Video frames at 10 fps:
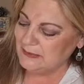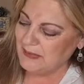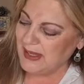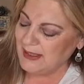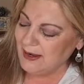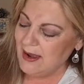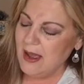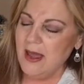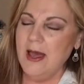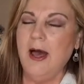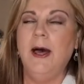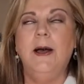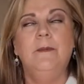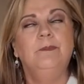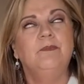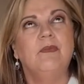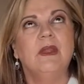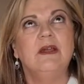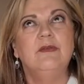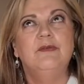me. Um,
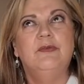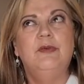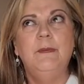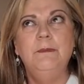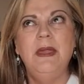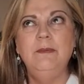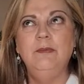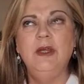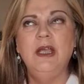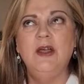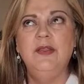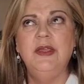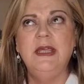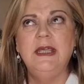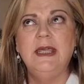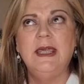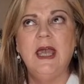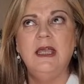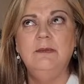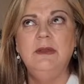from memory, I think it
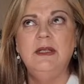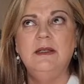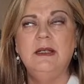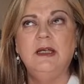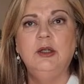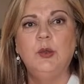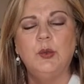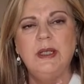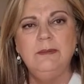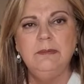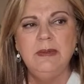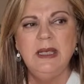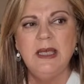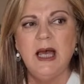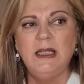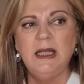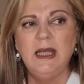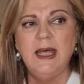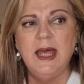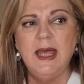came in a, a creamy
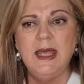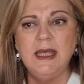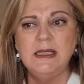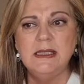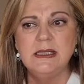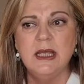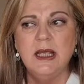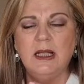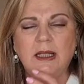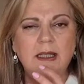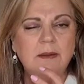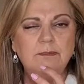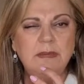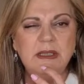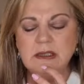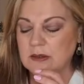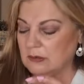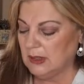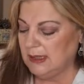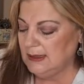color and like a mint
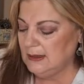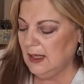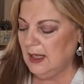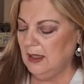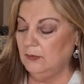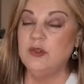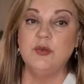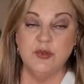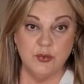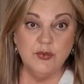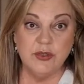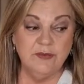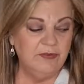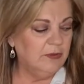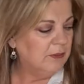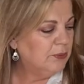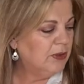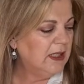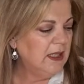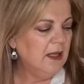green, which was also very
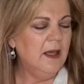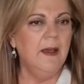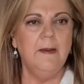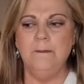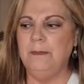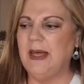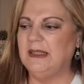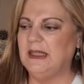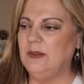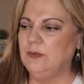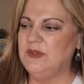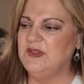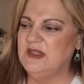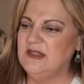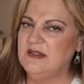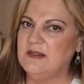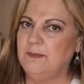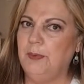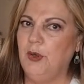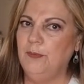pretty, but it was this
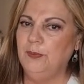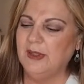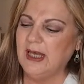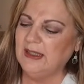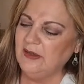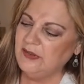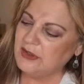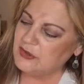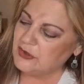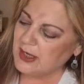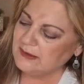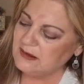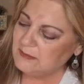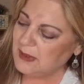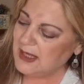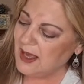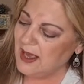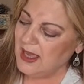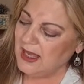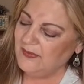purple color that attracted me.
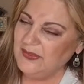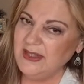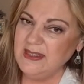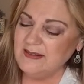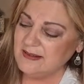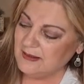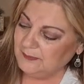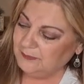And this